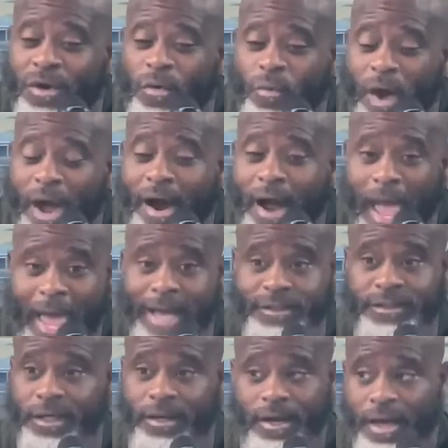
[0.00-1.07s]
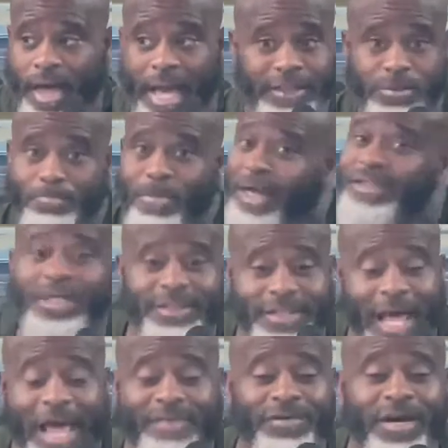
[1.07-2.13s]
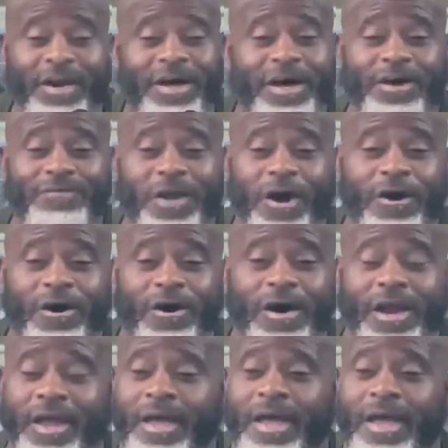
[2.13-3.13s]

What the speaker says: where as much as David loved God,